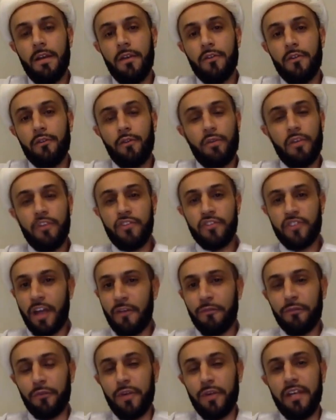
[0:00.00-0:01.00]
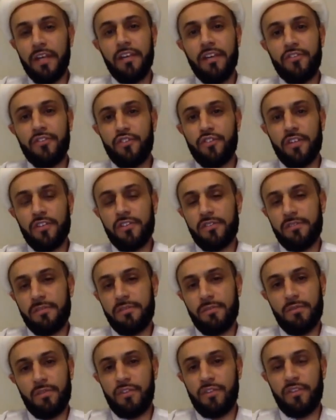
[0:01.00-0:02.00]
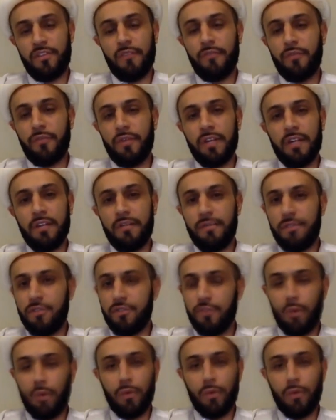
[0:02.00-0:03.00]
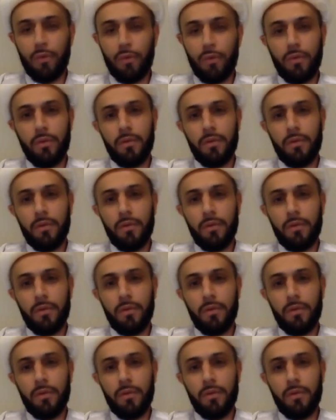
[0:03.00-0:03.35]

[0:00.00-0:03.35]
So the suffering is just the suffering of the soul.